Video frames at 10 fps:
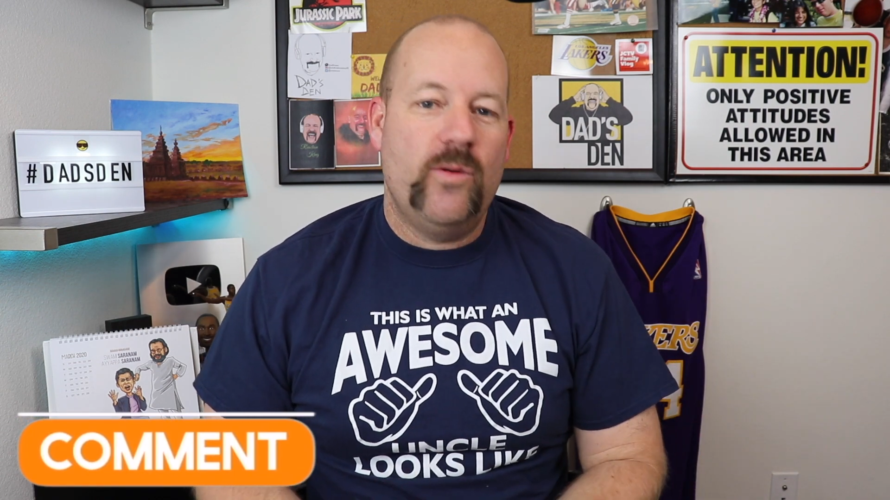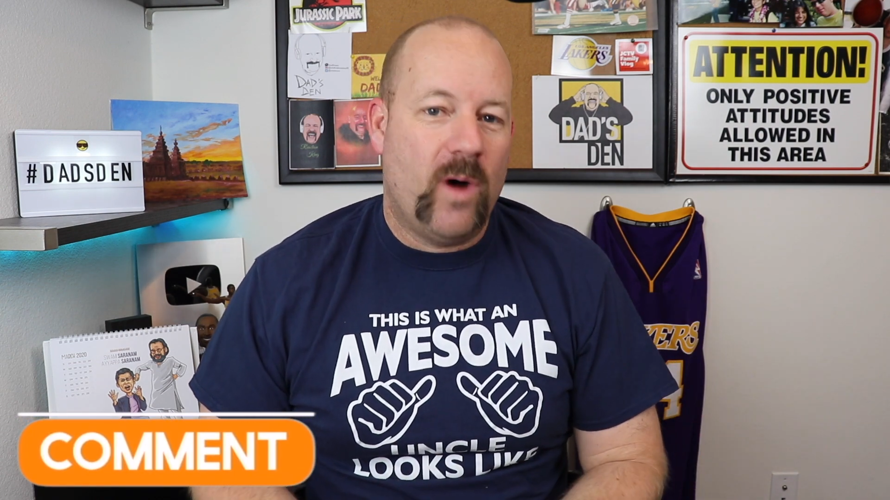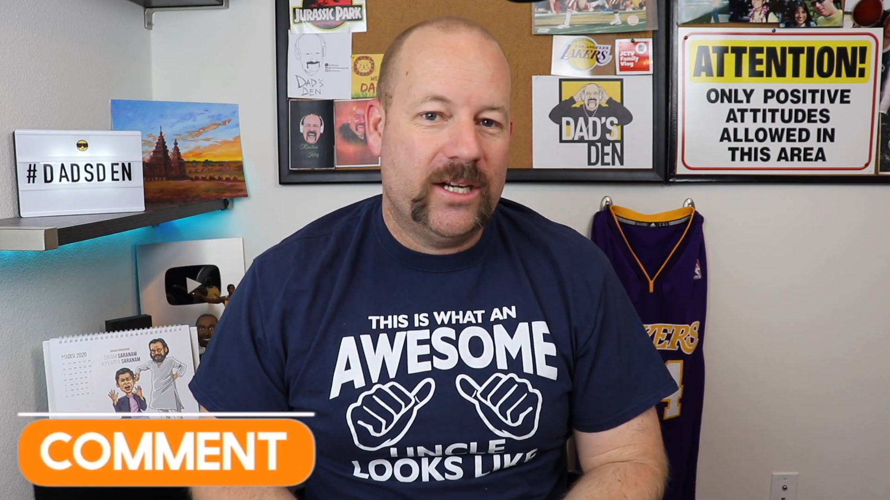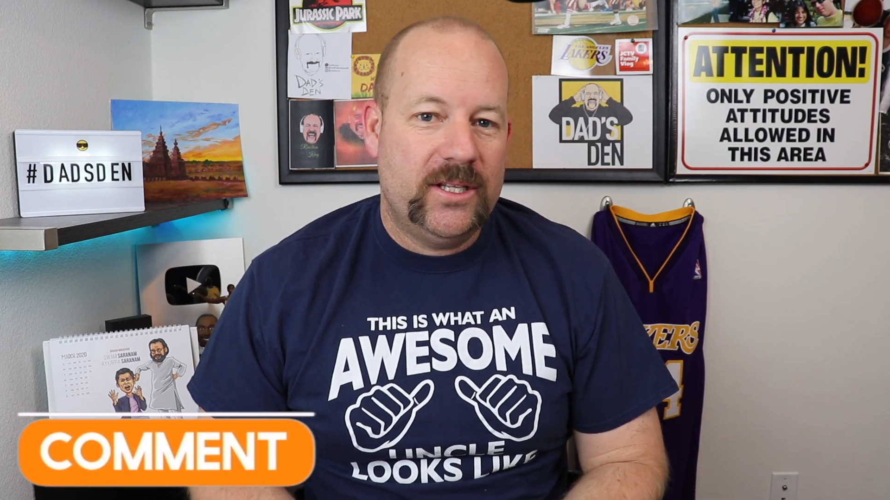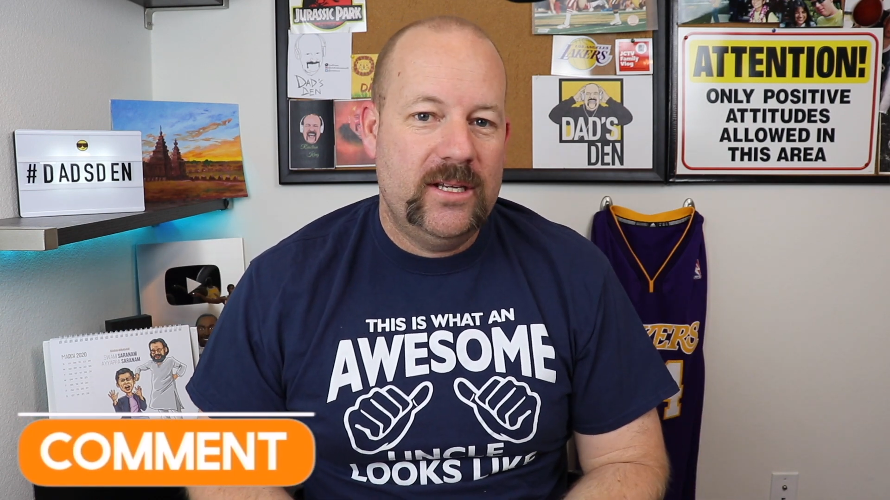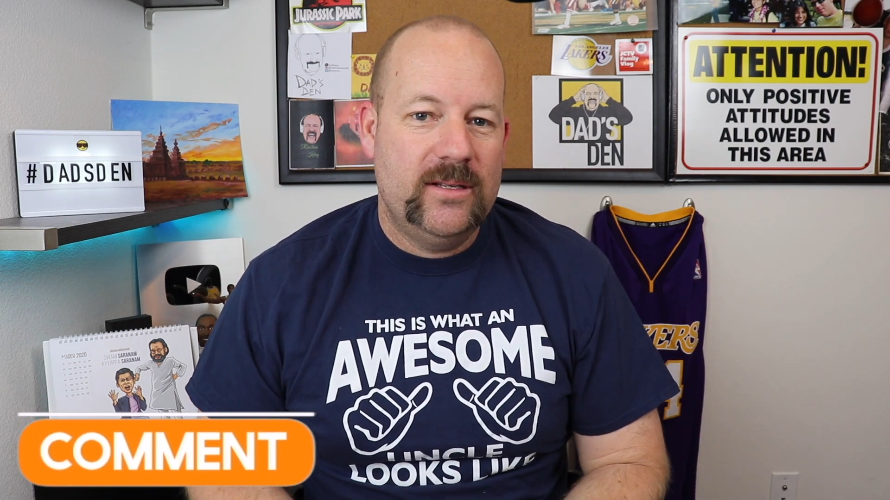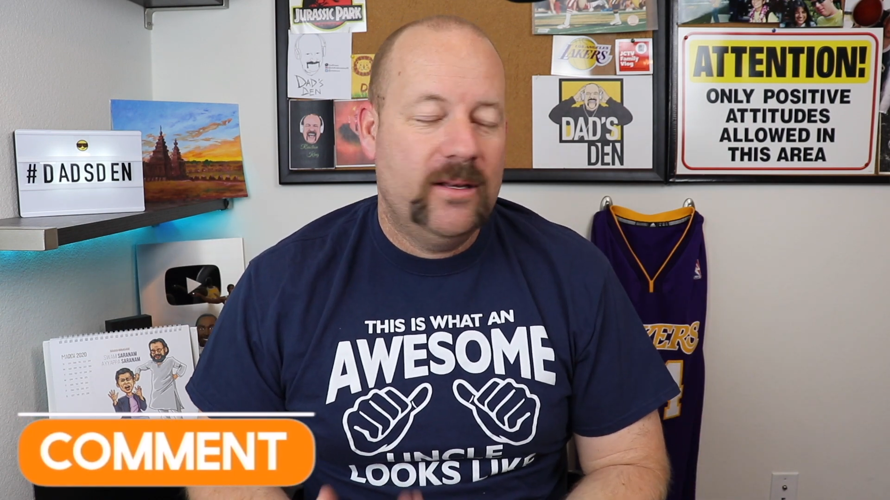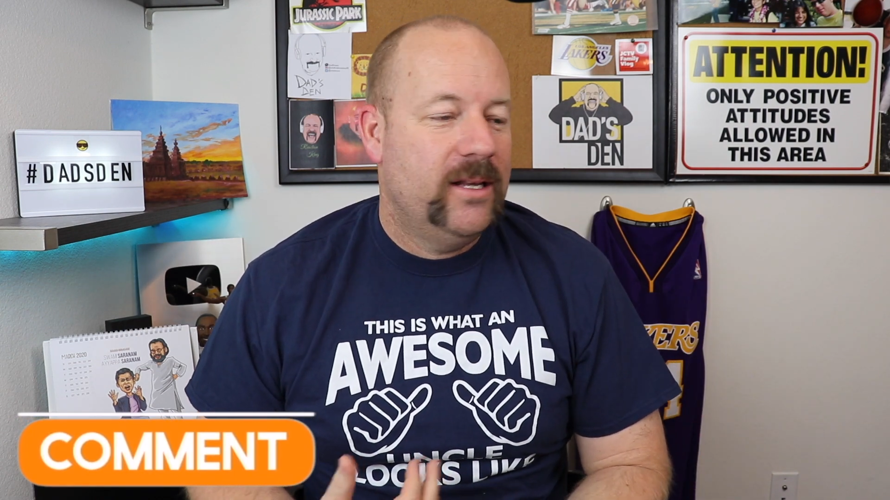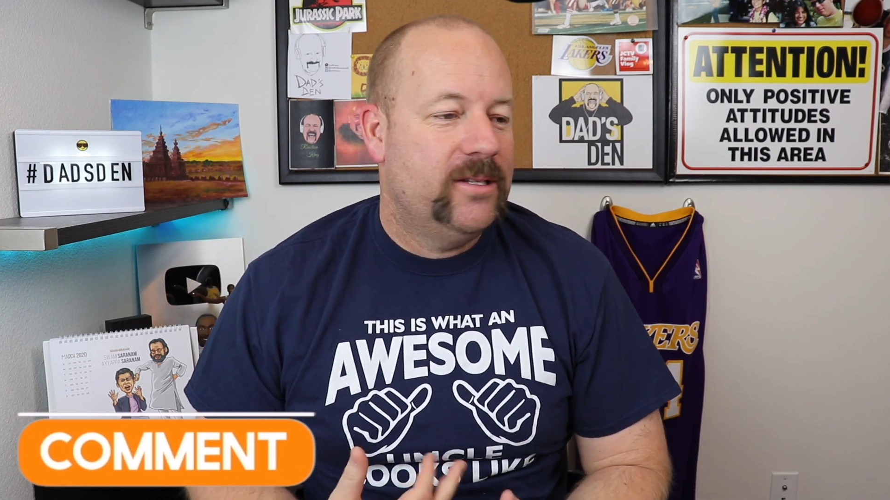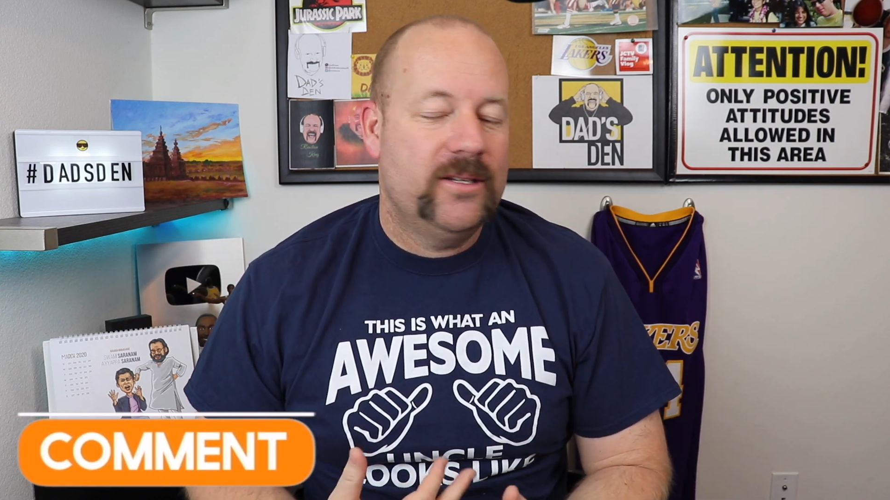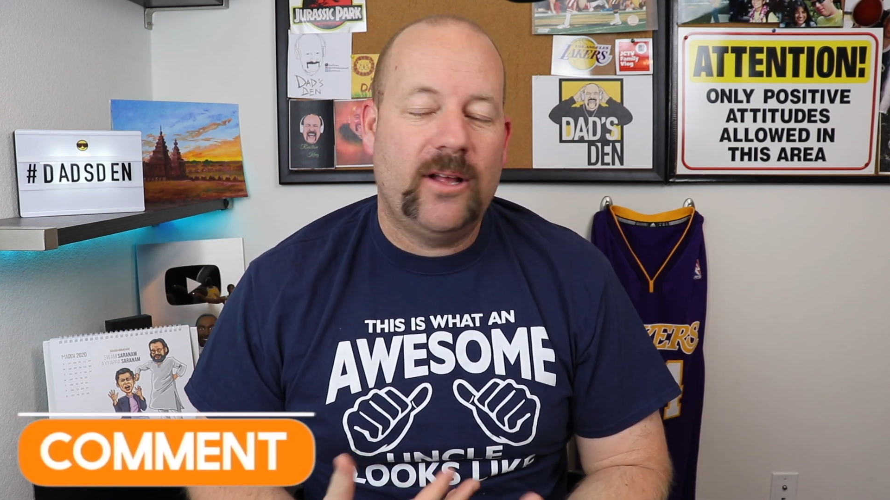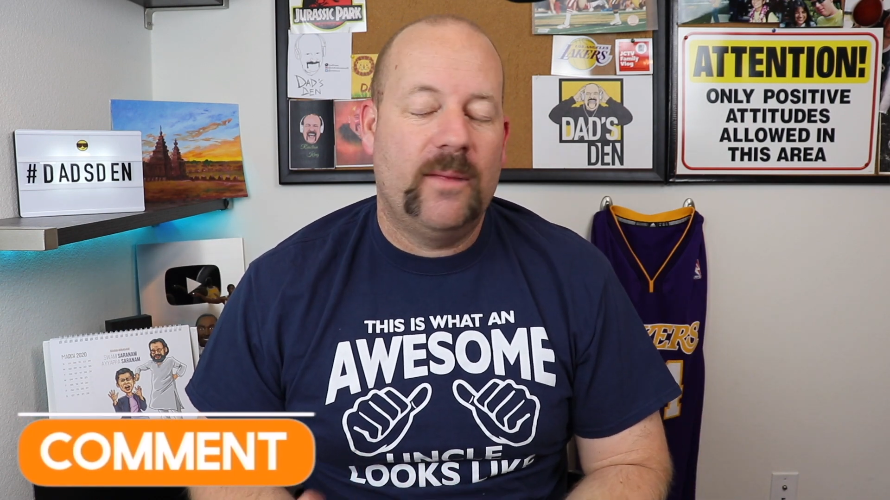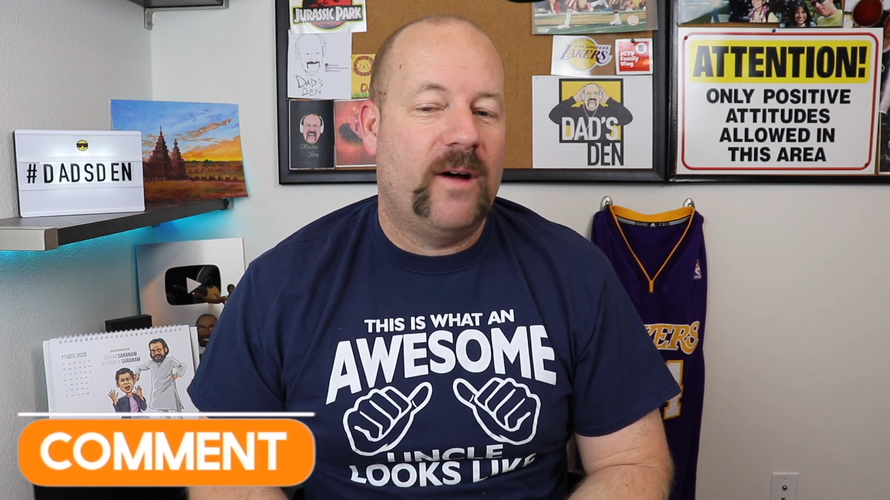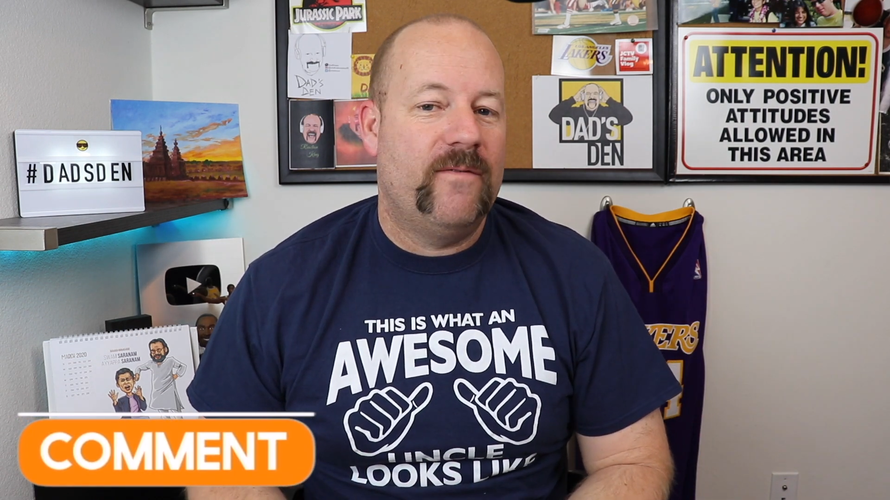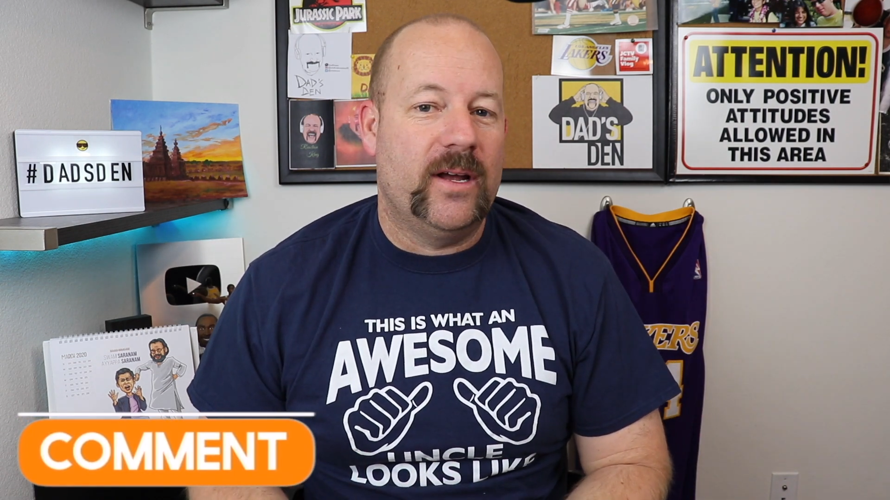you watch these, it's just all
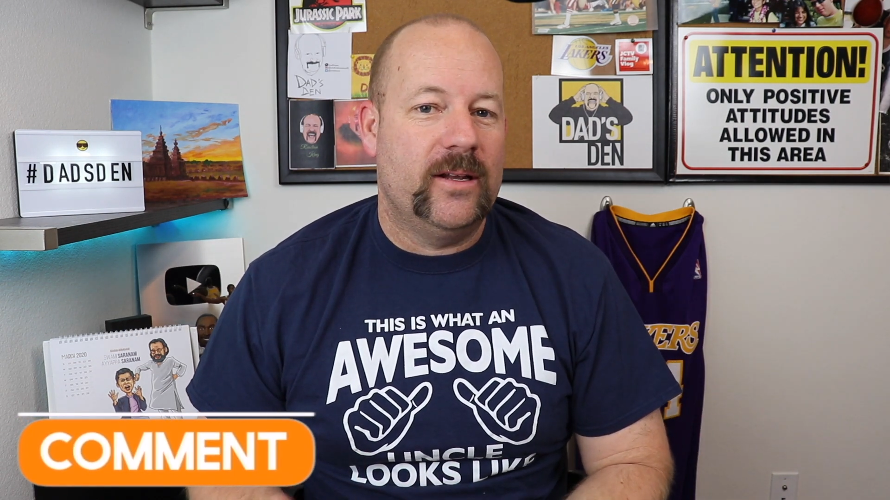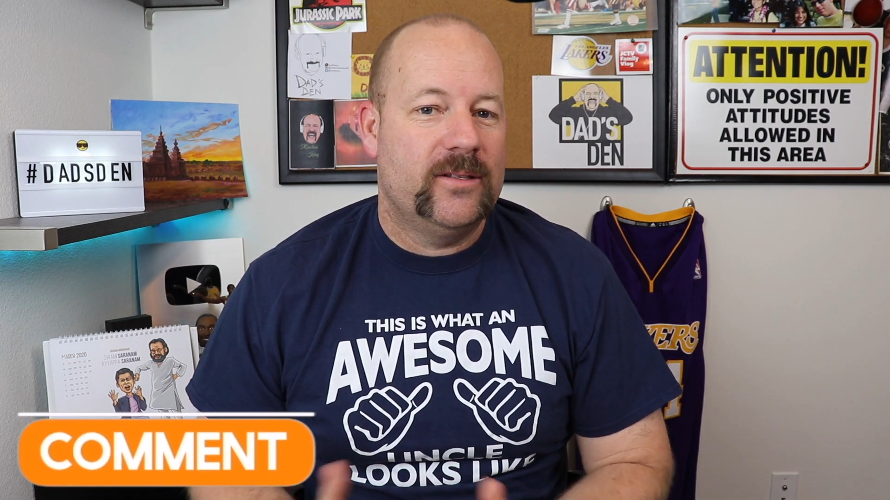about fun.